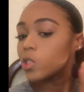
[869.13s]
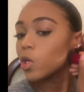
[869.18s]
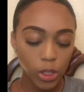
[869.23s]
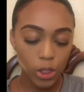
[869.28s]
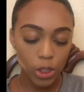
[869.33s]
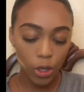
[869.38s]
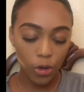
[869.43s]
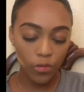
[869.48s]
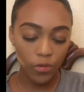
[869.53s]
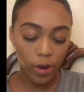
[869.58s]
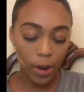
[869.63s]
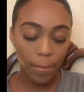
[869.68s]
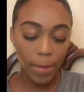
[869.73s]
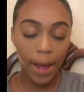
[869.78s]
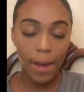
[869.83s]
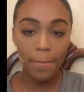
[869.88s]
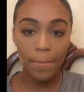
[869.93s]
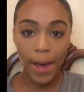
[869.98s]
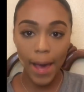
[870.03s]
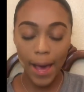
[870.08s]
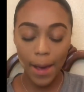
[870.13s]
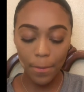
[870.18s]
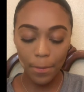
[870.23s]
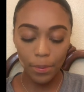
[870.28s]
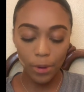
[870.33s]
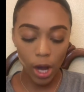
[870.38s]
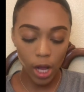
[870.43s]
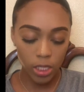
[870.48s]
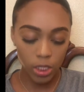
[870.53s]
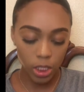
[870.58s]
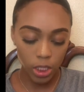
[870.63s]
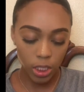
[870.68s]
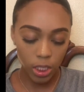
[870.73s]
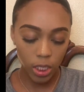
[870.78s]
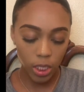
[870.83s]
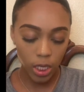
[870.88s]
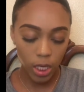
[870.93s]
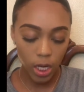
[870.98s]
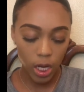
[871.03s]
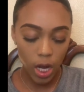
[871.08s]
So for my matte
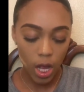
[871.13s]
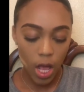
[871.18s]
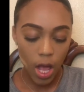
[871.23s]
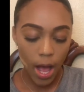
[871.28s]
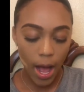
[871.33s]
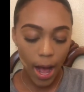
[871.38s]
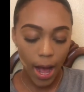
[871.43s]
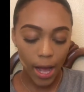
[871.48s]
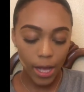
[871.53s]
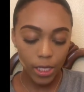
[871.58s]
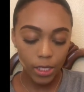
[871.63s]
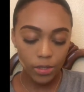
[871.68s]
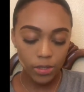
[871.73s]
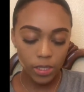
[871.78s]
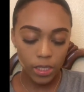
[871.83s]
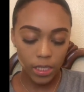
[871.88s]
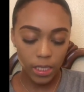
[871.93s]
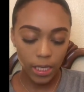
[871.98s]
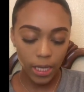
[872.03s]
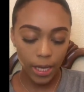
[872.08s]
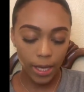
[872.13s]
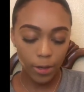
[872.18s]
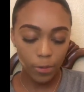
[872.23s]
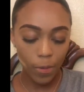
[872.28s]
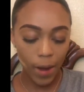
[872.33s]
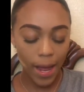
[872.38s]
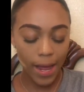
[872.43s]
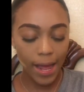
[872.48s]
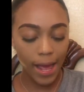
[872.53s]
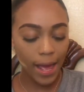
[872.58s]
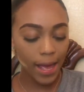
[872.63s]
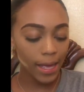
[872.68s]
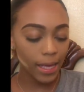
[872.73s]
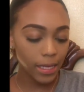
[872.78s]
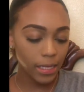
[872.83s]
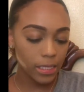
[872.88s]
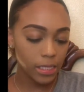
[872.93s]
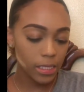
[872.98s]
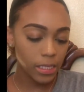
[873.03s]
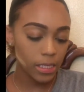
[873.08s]
bronzer, I use the
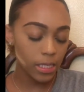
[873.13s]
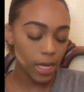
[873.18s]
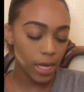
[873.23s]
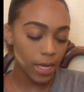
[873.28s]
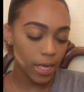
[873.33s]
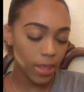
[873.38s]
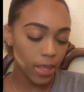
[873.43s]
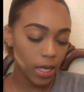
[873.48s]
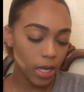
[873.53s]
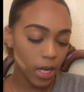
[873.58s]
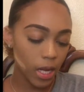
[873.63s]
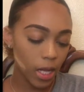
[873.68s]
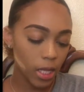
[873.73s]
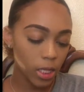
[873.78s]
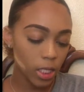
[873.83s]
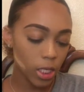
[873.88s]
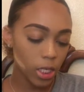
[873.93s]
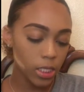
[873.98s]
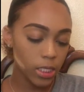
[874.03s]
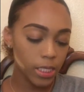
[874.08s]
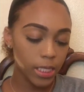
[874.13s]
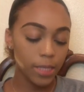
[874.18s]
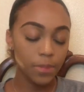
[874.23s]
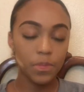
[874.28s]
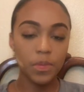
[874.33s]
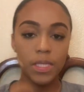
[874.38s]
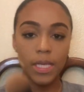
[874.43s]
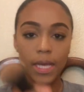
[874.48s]
NYX in the color Deep